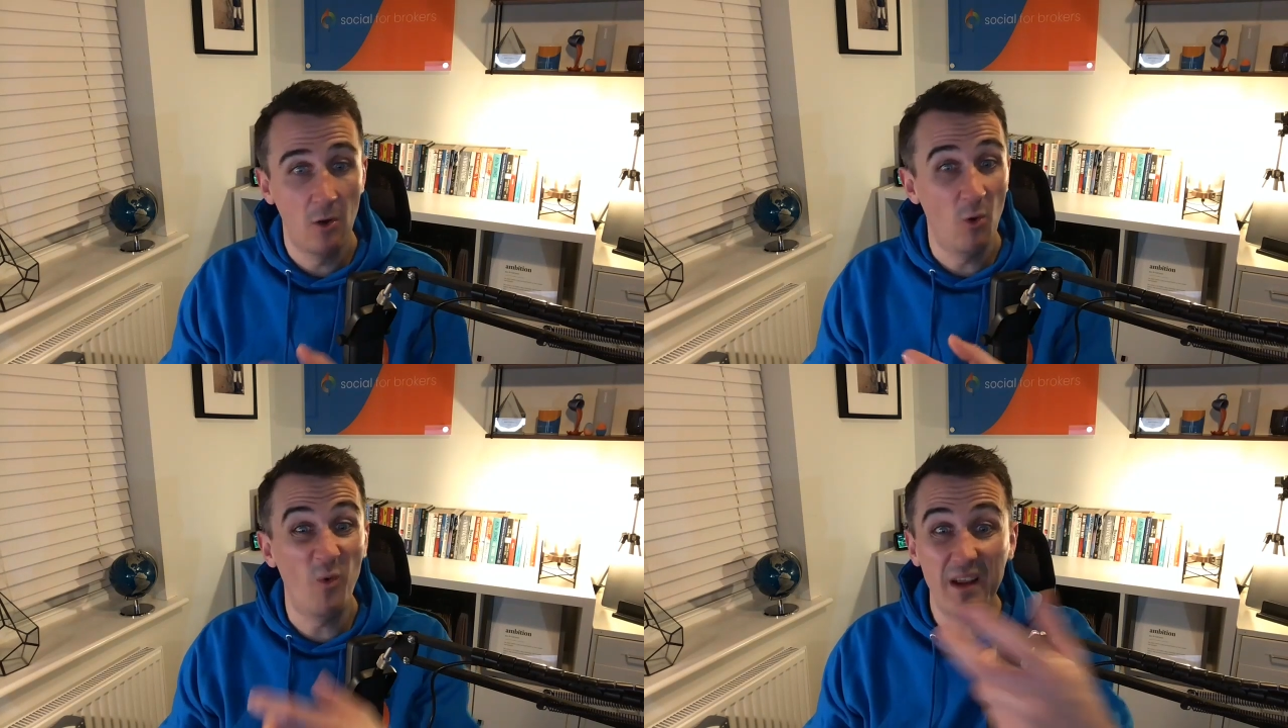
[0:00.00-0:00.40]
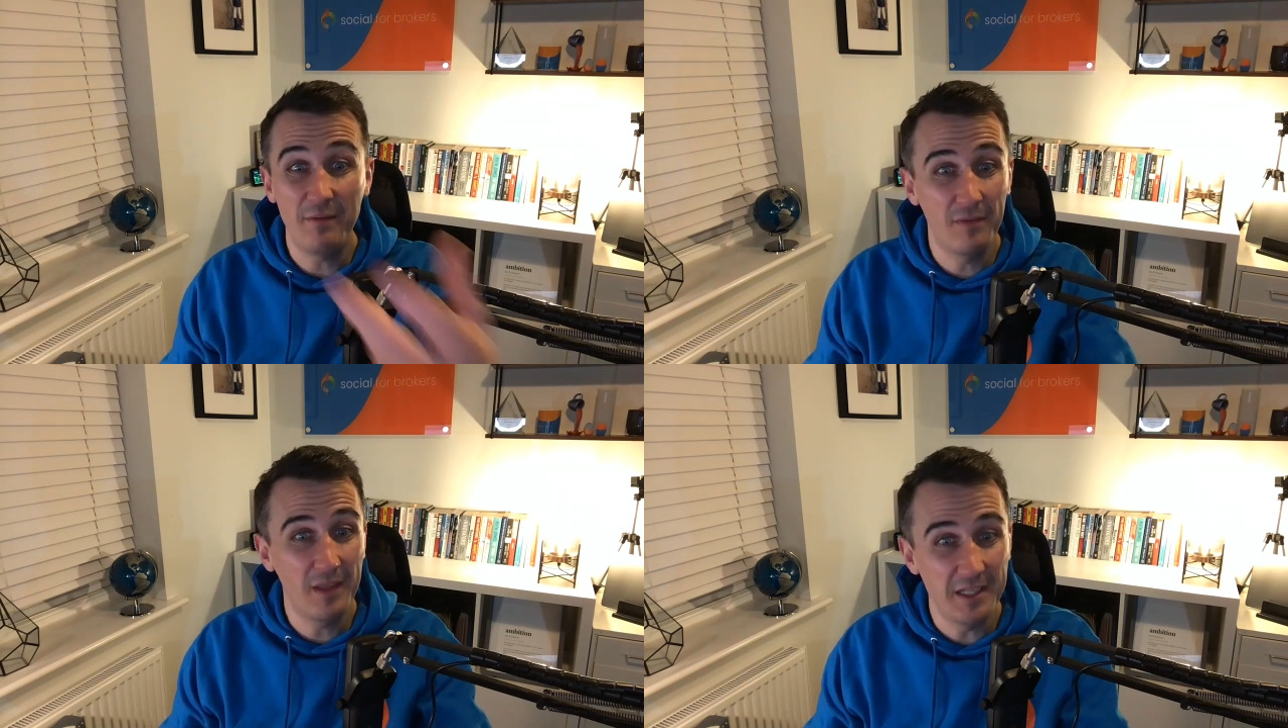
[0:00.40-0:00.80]
or
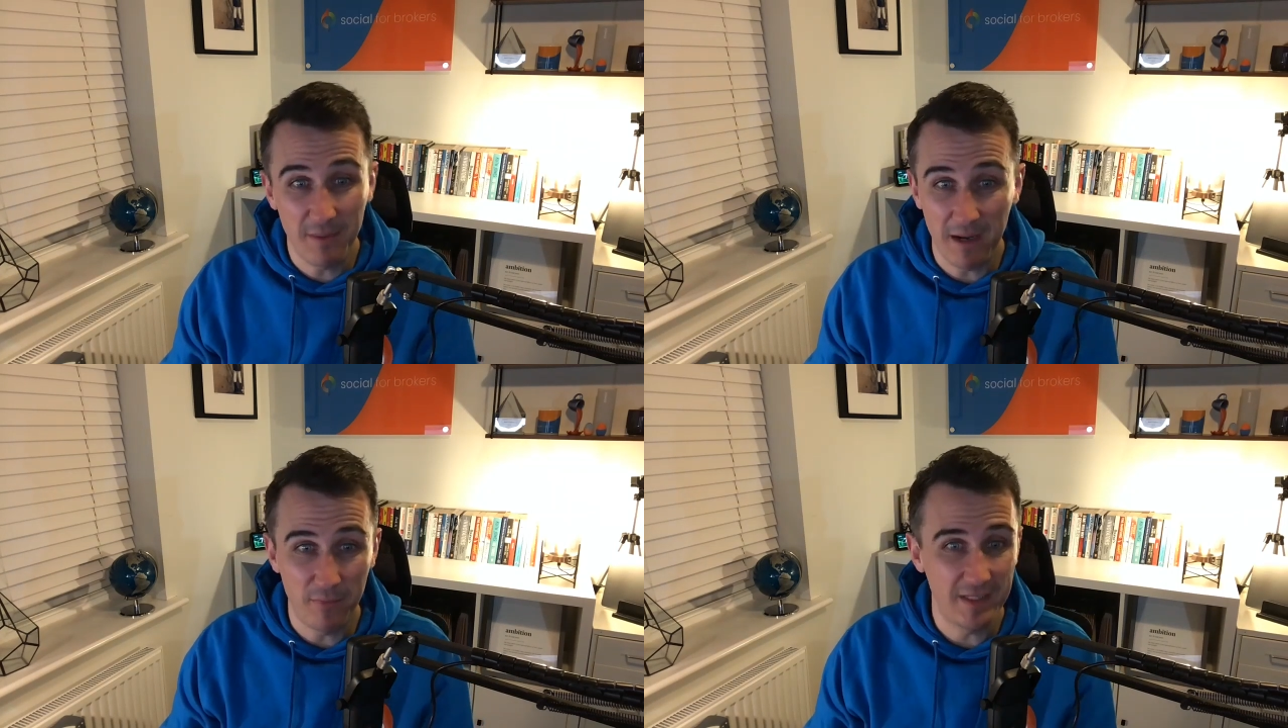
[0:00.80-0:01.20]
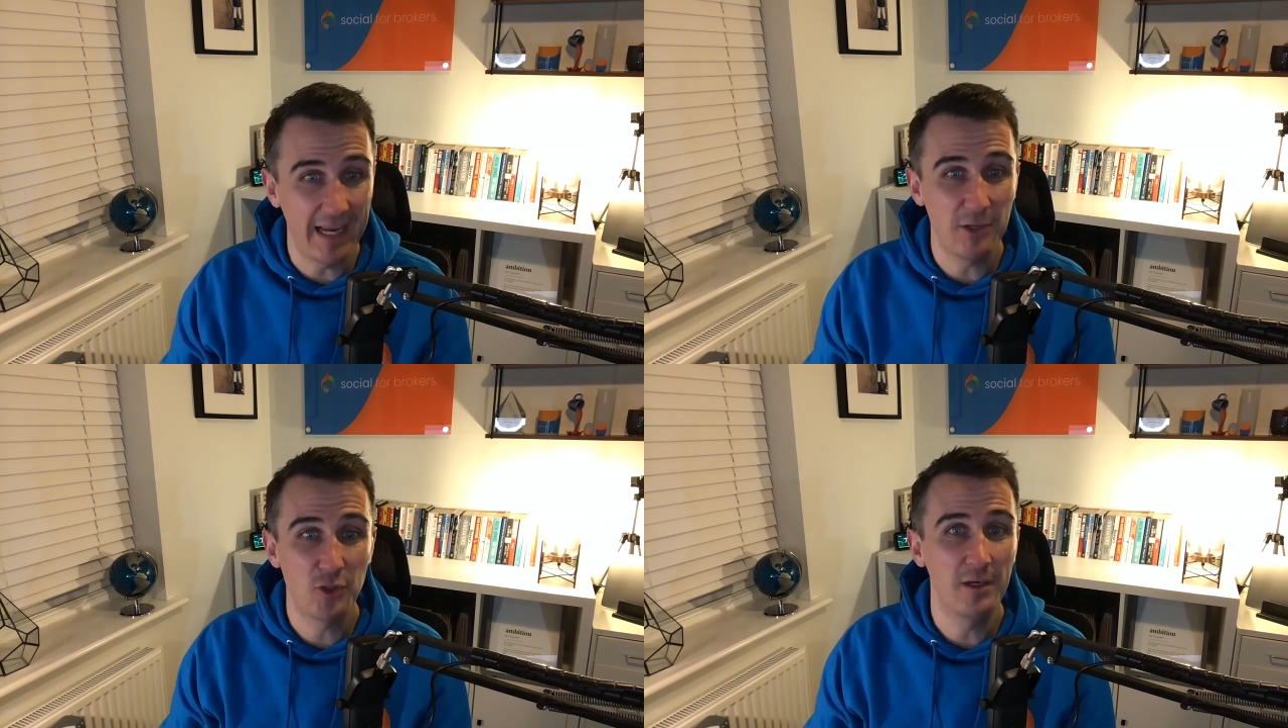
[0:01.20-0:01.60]
even things about
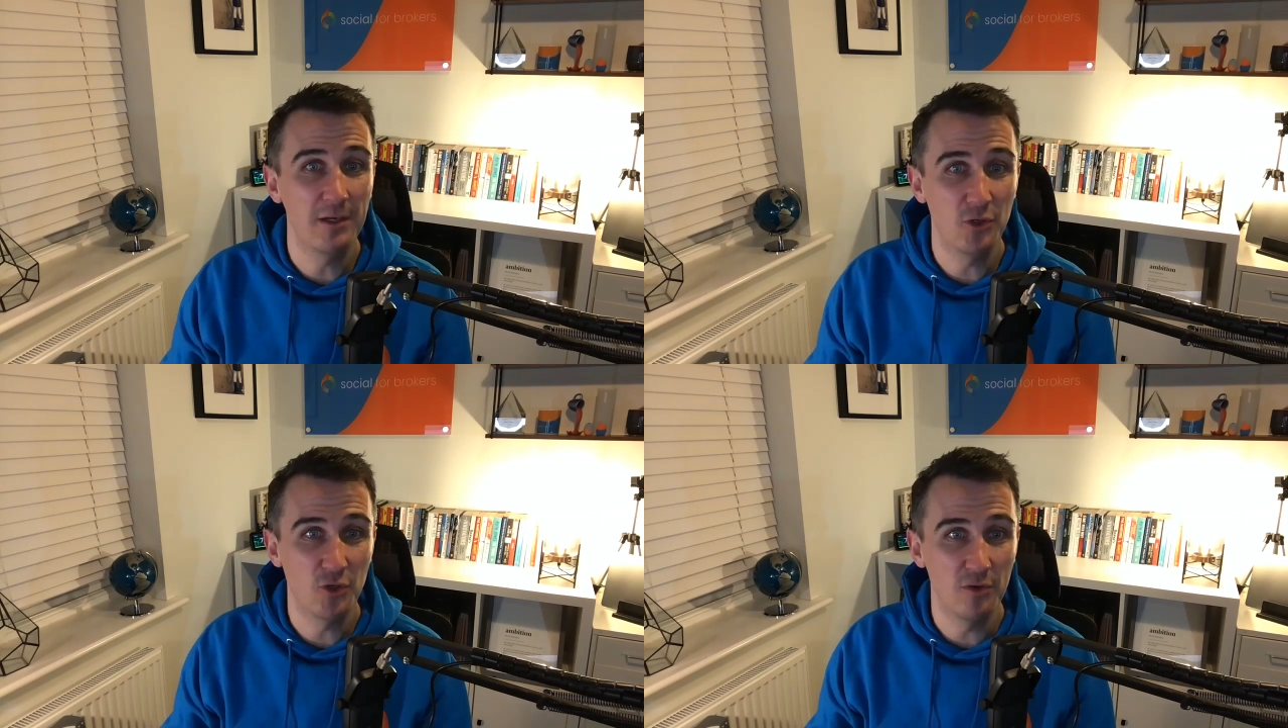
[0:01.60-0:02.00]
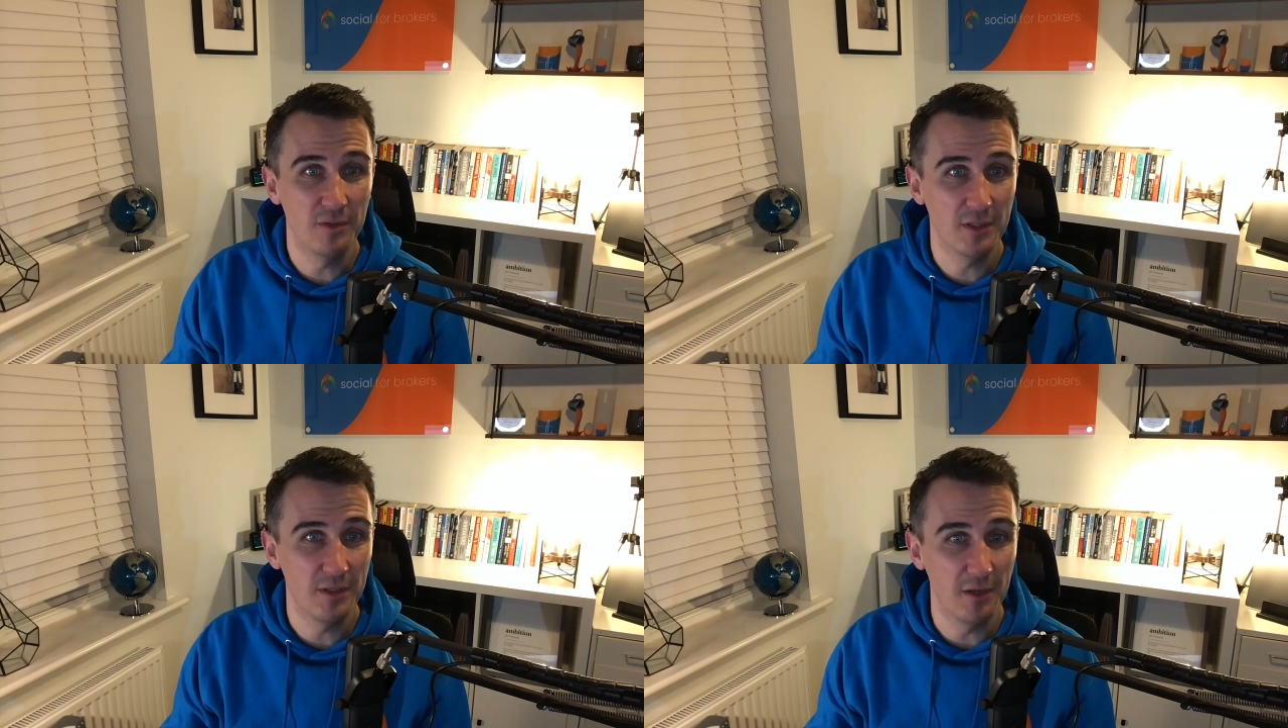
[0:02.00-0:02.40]
protection and
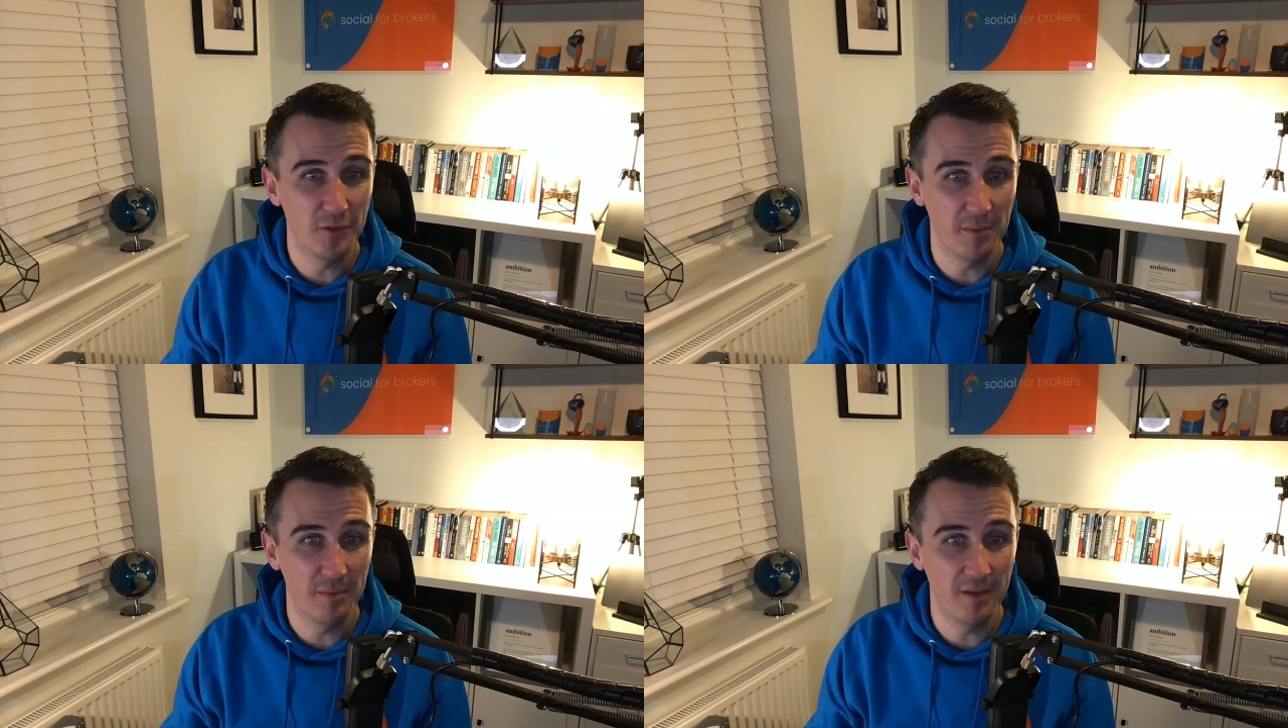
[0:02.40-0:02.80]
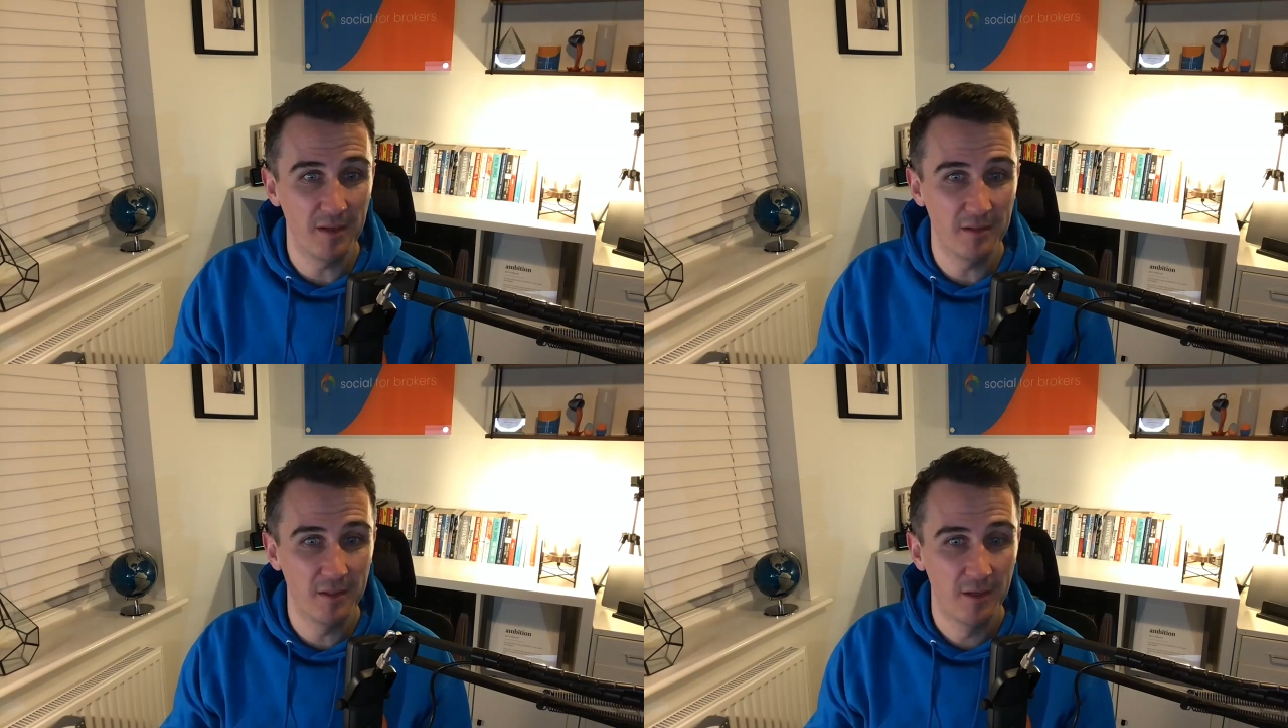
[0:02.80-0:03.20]
insurance and those type of
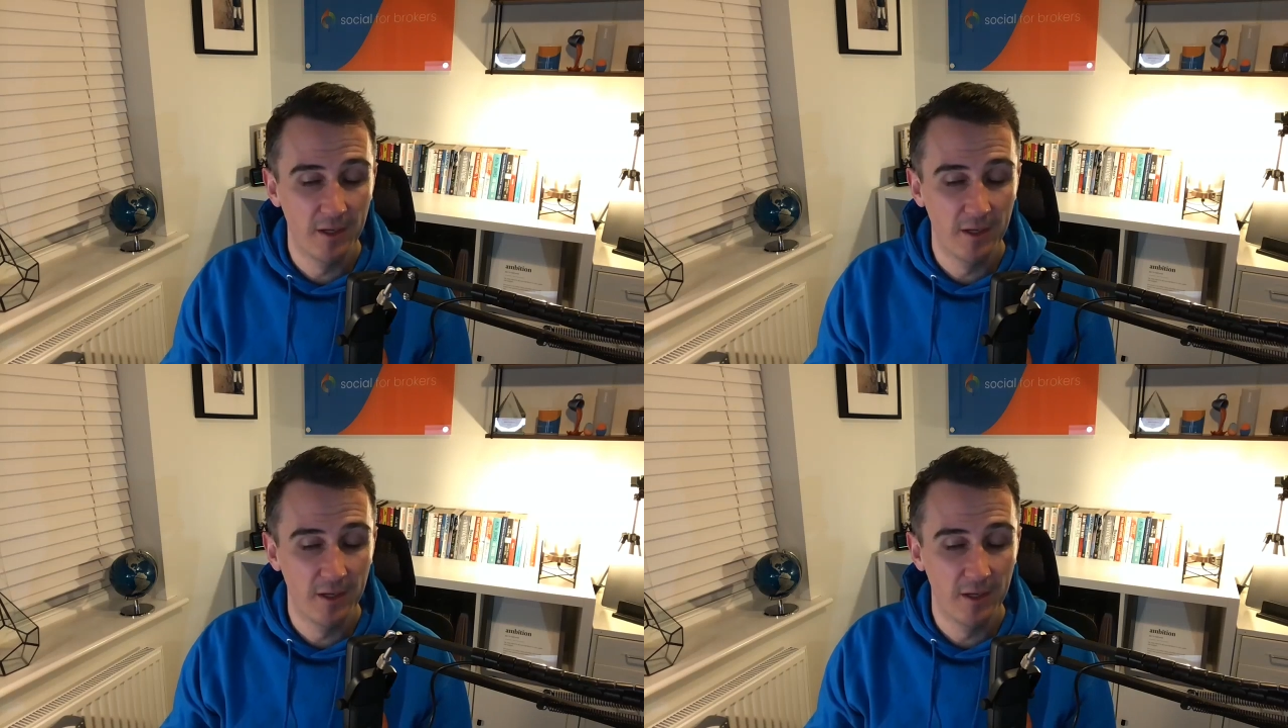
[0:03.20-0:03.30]
things.